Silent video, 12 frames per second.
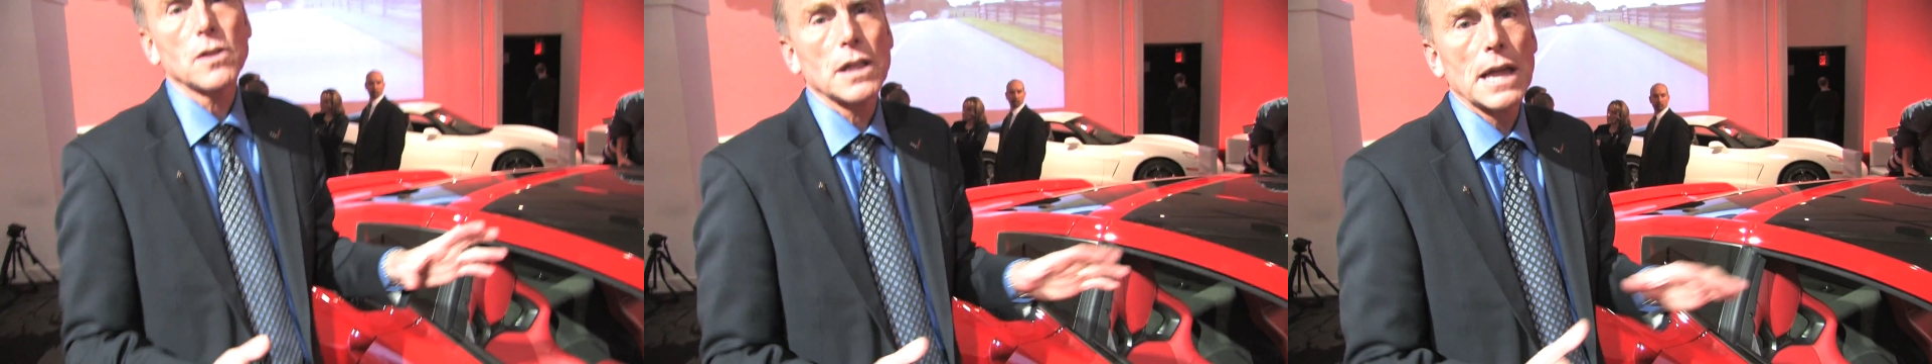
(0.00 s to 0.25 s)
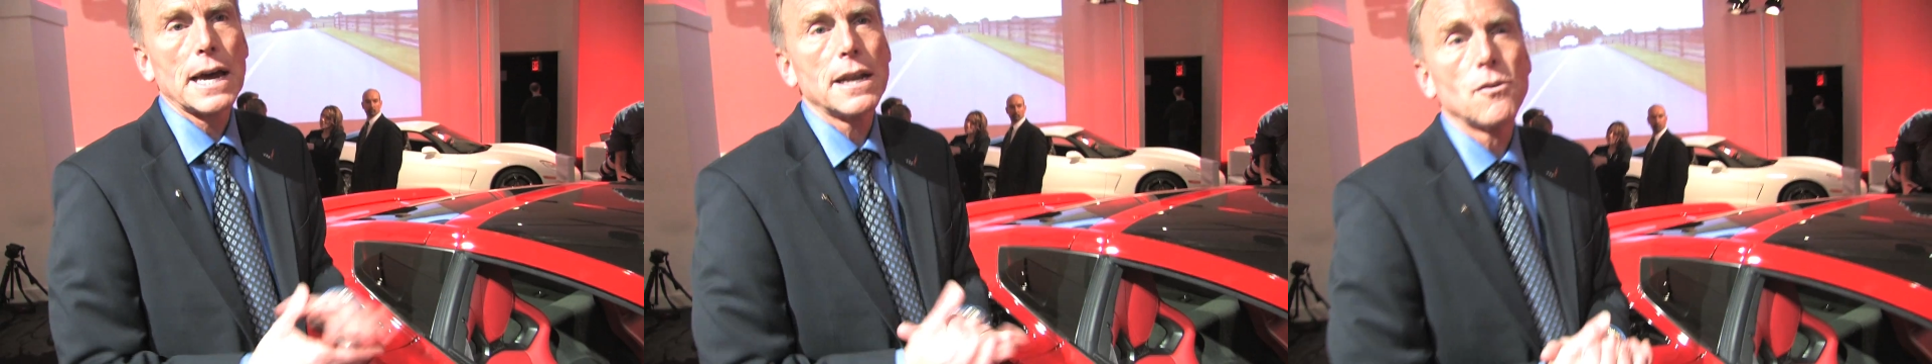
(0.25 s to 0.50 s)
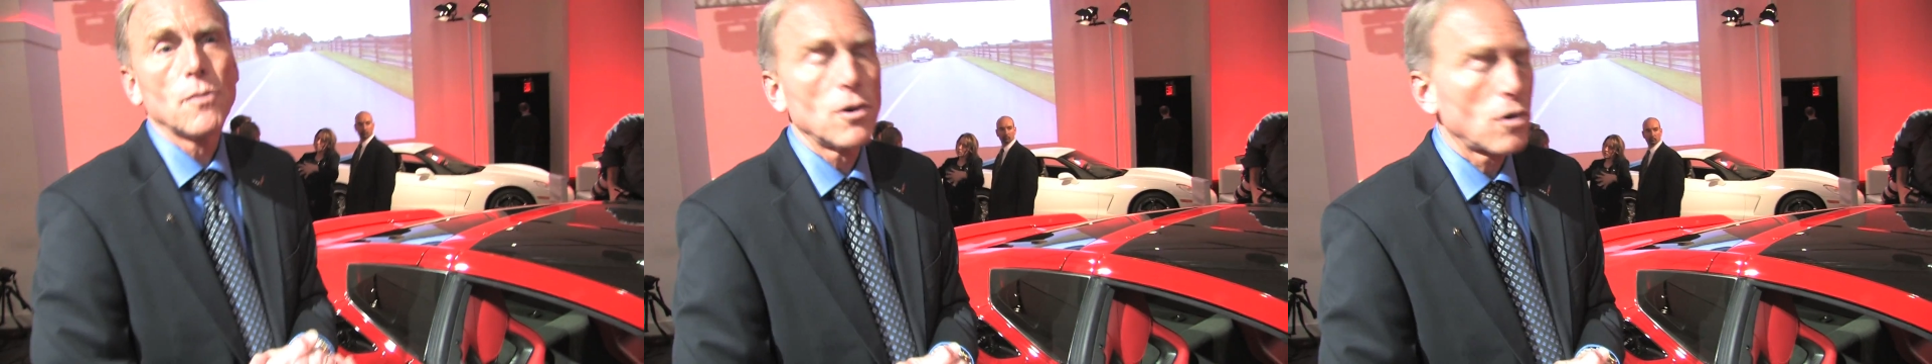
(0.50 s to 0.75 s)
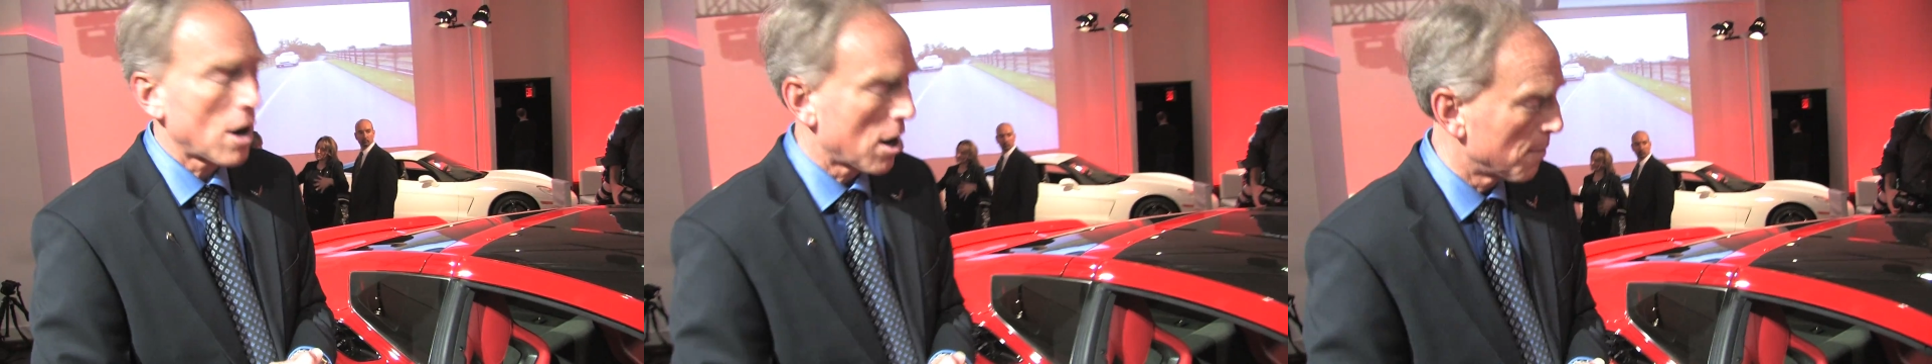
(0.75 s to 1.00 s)
clad in real
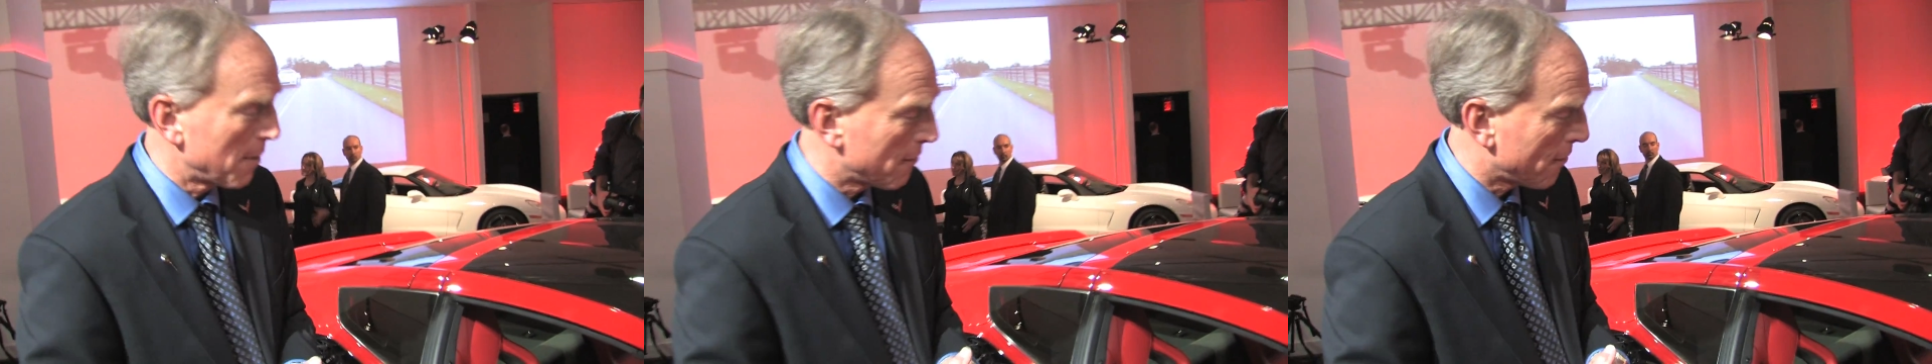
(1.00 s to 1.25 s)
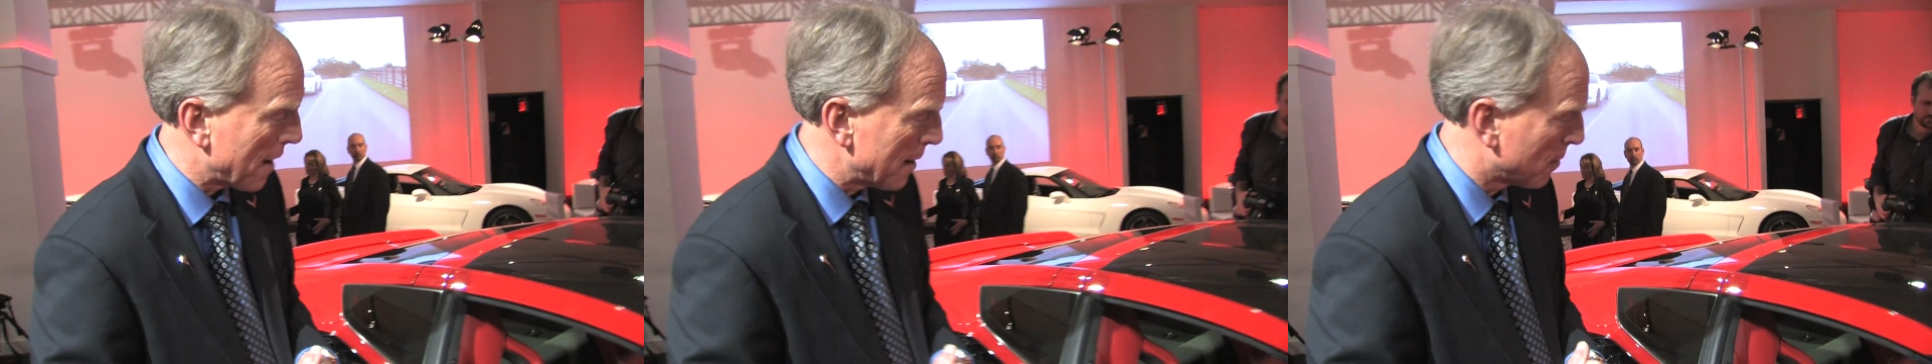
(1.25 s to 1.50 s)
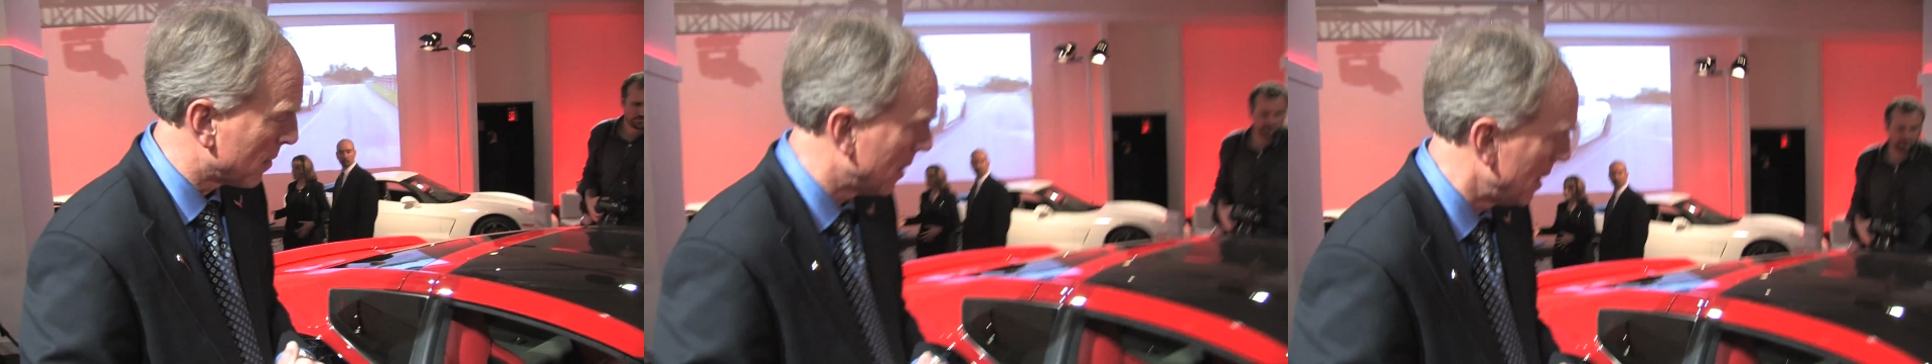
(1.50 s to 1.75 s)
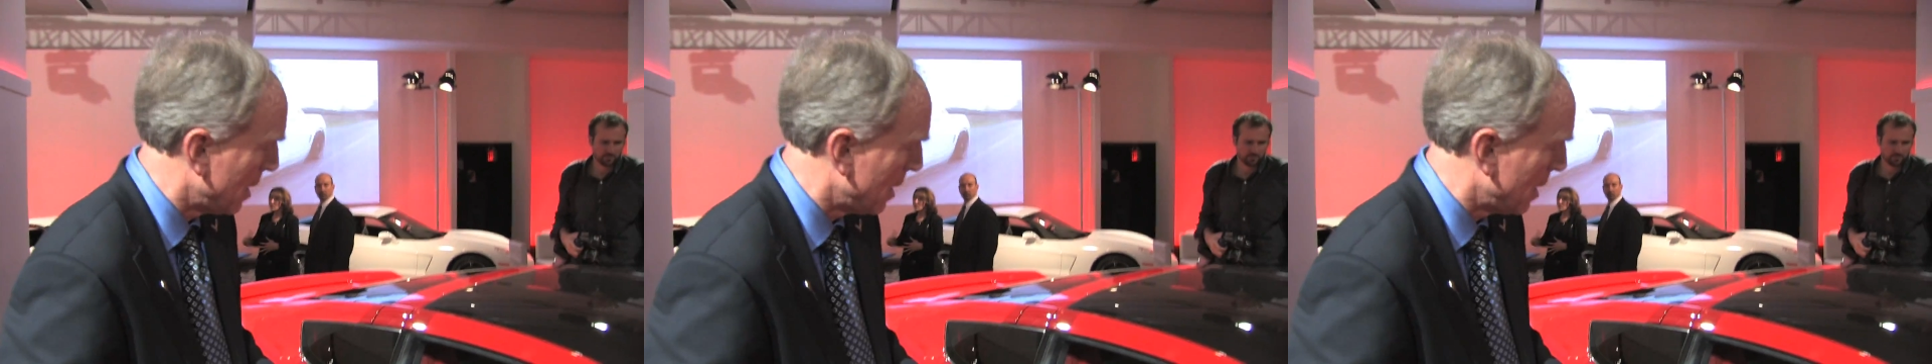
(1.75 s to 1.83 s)
carbon fiber,